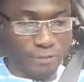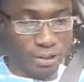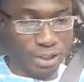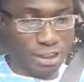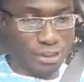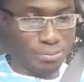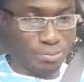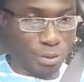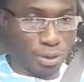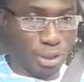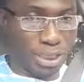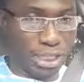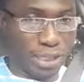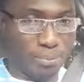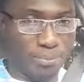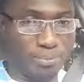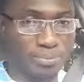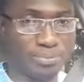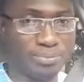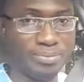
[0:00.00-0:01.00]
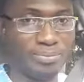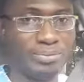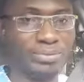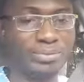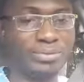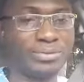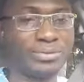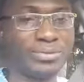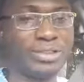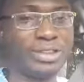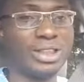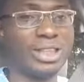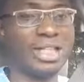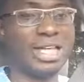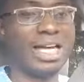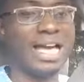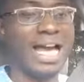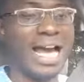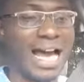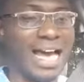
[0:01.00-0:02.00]
for this program.
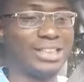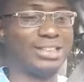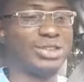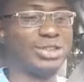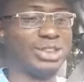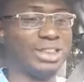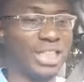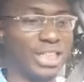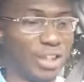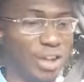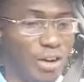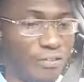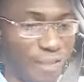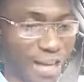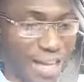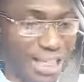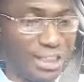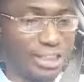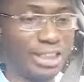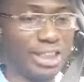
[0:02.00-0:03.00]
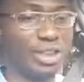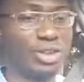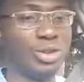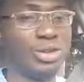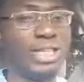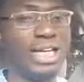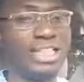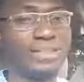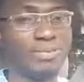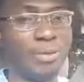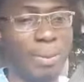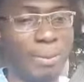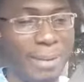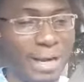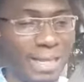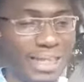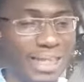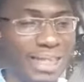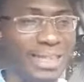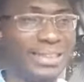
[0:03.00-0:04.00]
As you think of entering into the export
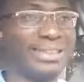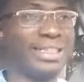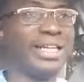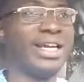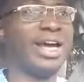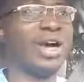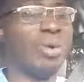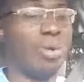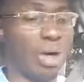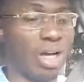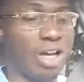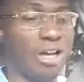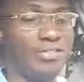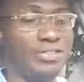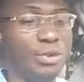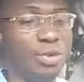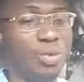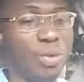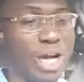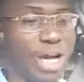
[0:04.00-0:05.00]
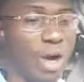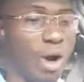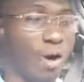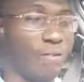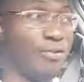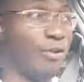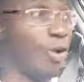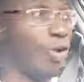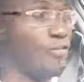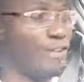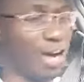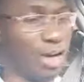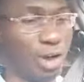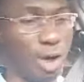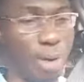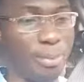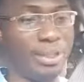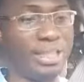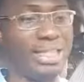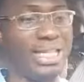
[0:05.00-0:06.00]
market, one of the ways of
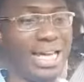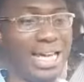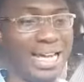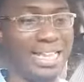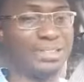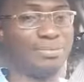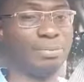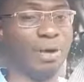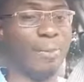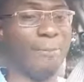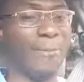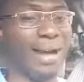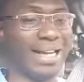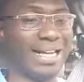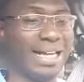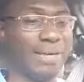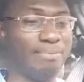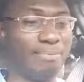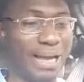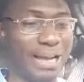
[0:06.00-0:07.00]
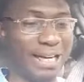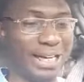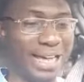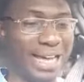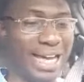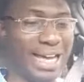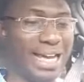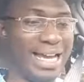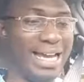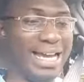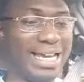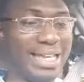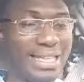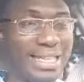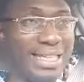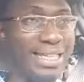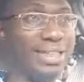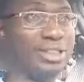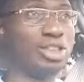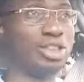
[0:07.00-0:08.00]
overcoming the export market barrier
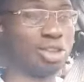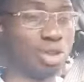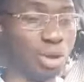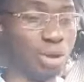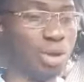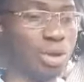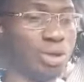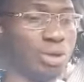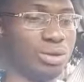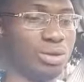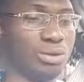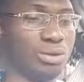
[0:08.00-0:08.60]
is to